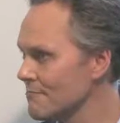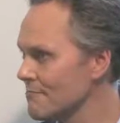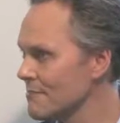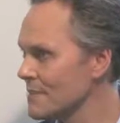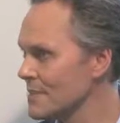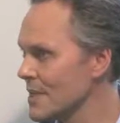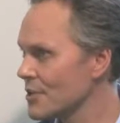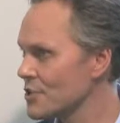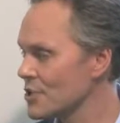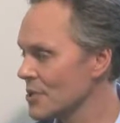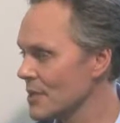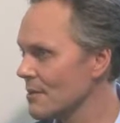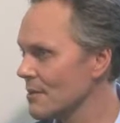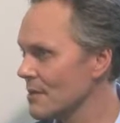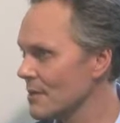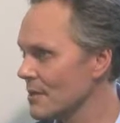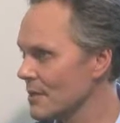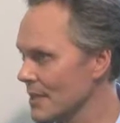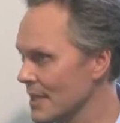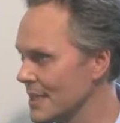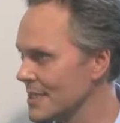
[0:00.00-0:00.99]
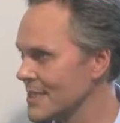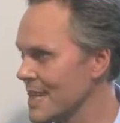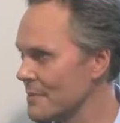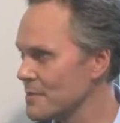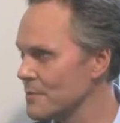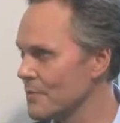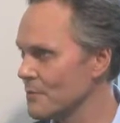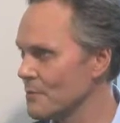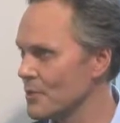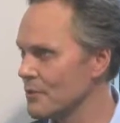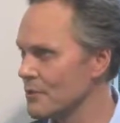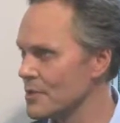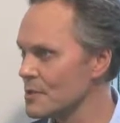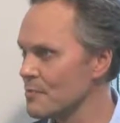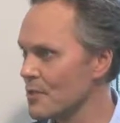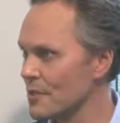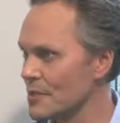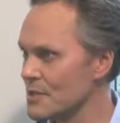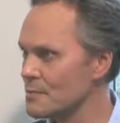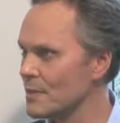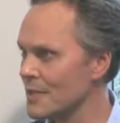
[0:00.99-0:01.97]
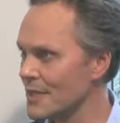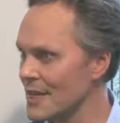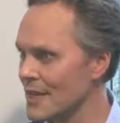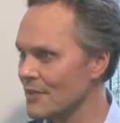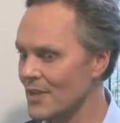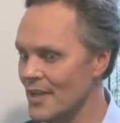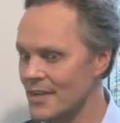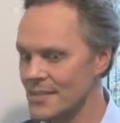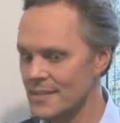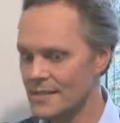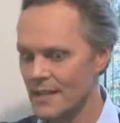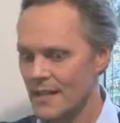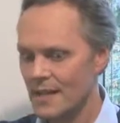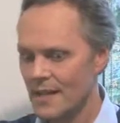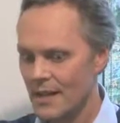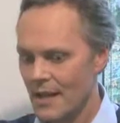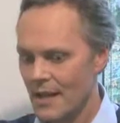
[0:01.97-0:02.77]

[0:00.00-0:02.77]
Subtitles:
such an adaptive immune response, but nevertheless,